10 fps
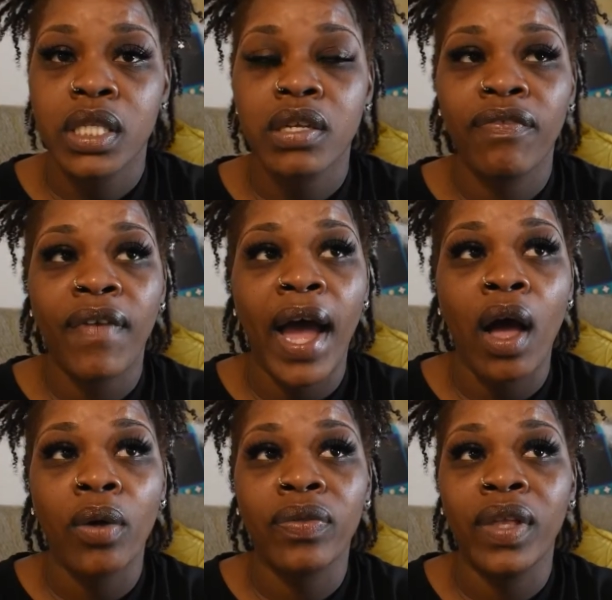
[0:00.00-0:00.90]
To
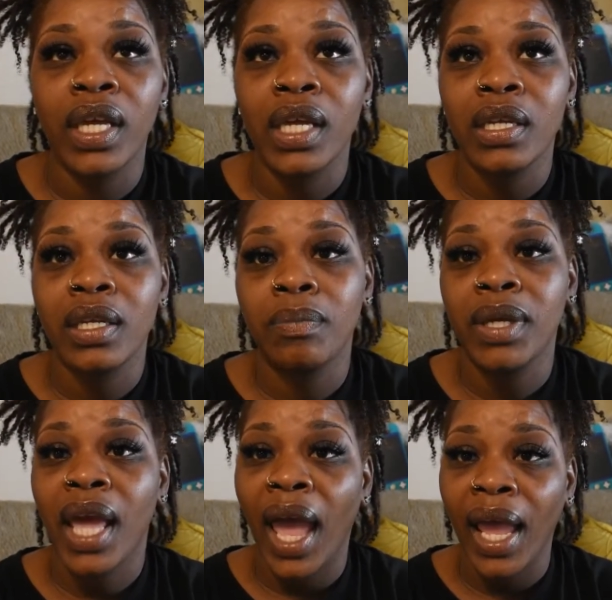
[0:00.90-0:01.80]
file the
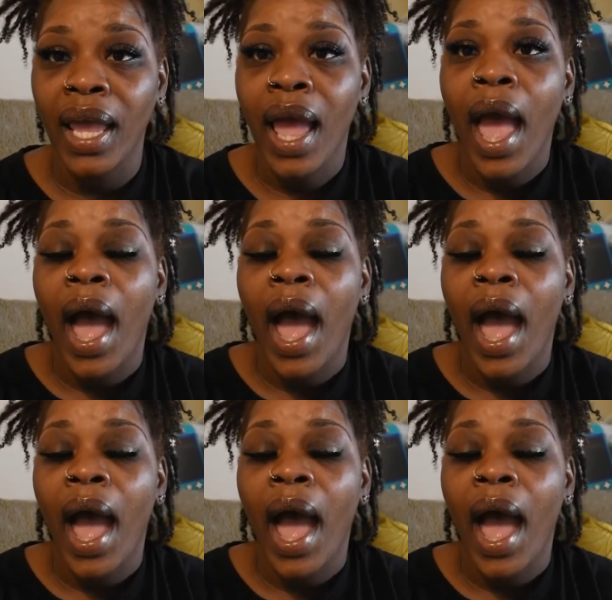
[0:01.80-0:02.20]
DBA,